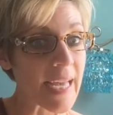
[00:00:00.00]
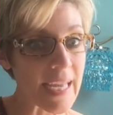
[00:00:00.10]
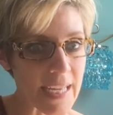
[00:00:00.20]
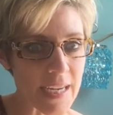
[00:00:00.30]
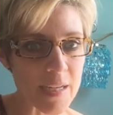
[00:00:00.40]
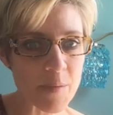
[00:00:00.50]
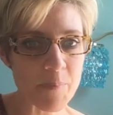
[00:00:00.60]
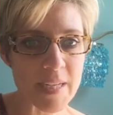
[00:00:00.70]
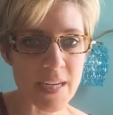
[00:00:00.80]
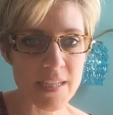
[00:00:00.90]

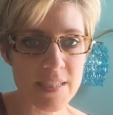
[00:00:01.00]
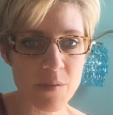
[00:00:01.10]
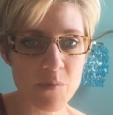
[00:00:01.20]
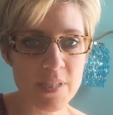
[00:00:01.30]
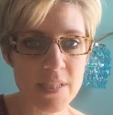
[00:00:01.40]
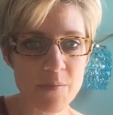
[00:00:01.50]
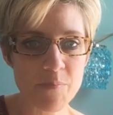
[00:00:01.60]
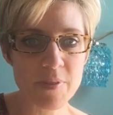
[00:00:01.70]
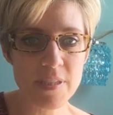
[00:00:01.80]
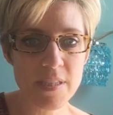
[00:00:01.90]
And because I was
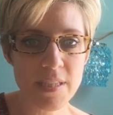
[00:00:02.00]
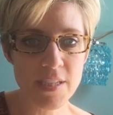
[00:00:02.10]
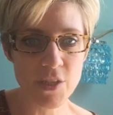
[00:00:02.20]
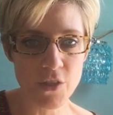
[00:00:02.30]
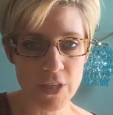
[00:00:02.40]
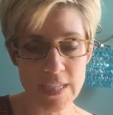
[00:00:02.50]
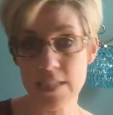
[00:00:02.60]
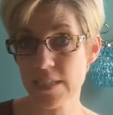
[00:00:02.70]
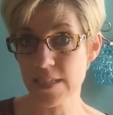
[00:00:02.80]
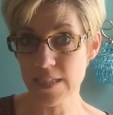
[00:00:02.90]
completely
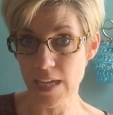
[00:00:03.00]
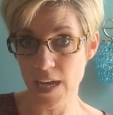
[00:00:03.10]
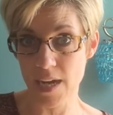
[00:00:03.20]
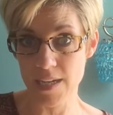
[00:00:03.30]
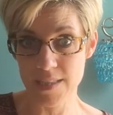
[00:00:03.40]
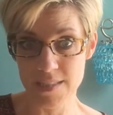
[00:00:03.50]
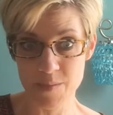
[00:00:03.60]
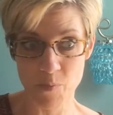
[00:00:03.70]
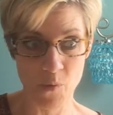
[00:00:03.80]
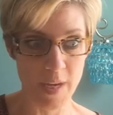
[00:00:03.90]
curious at
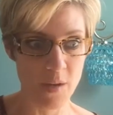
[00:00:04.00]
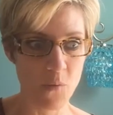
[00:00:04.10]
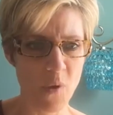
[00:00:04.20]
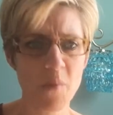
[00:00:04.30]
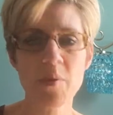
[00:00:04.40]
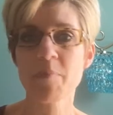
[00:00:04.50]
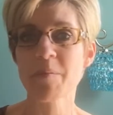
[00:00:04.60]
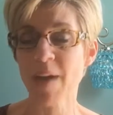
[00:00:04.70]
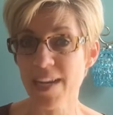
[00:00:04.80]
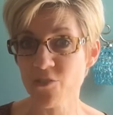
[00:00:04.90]
this point what would be
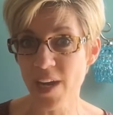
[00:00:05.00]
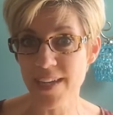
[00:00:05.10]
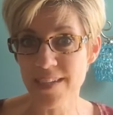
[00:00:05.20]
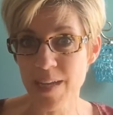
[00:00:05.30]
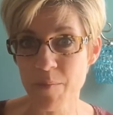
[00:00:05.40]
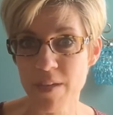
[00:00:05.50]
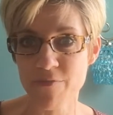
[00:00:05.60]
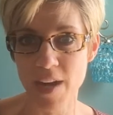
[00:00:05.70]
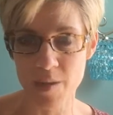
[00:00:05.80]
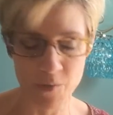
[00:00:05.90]
my drag name
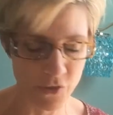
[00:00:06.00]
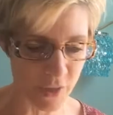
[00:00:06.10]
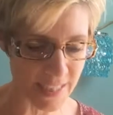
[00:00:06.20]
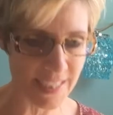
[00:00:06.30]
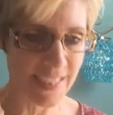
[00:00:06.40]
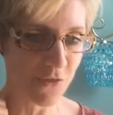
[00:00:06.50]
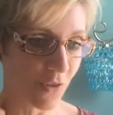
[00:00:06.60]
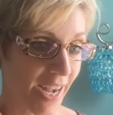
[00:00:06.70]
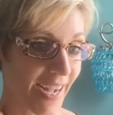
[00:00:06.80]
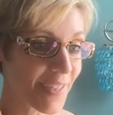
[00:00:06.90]
if I were dressing in
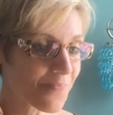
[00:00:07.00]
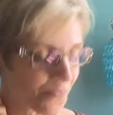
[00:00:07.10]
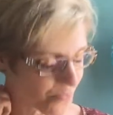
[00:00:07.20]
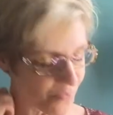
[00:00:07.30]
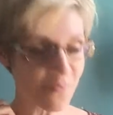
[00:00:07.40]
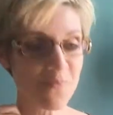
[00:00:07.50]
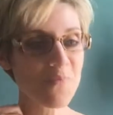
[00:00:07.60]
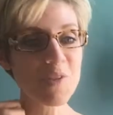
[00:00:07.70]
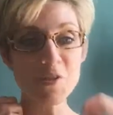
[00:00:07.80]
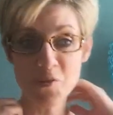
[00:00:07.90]
drag,
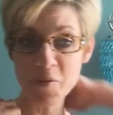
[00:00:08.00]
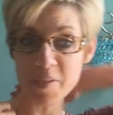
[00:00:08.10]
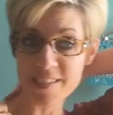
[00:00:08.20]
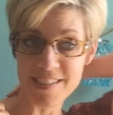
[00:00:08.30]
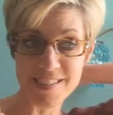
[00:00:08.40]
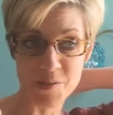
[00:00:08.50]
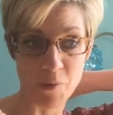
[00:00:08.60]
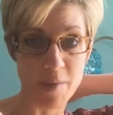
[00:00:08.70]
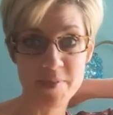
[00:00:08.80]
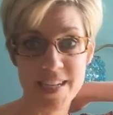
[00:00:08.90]
so I went to this
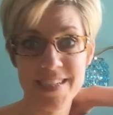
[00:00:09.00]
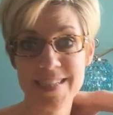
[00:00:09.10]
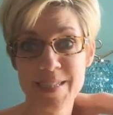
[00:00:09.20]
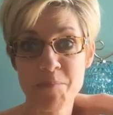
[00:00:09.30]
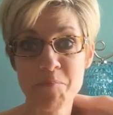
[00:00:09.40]
website,